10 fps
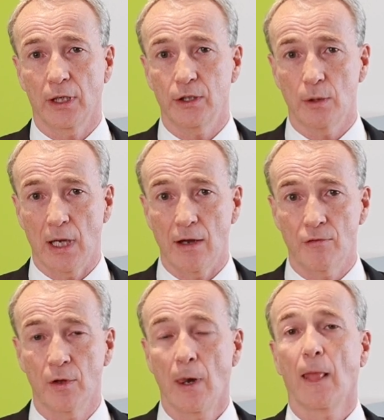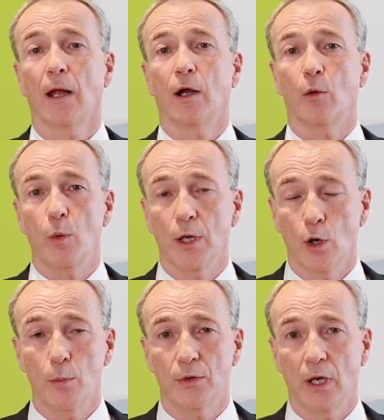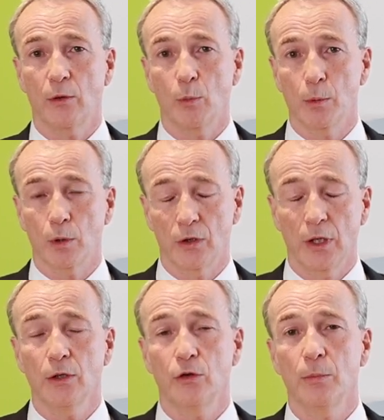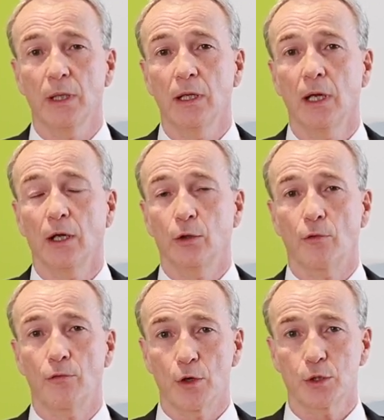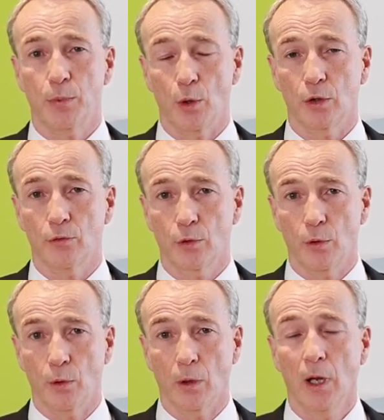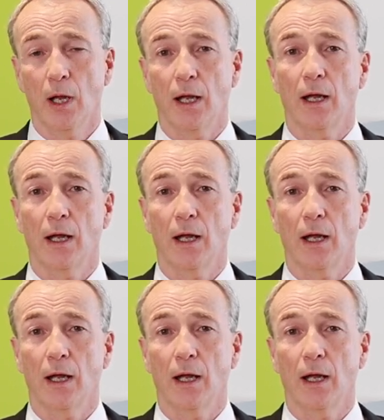that you have, we hope that we will continue to be your first point of call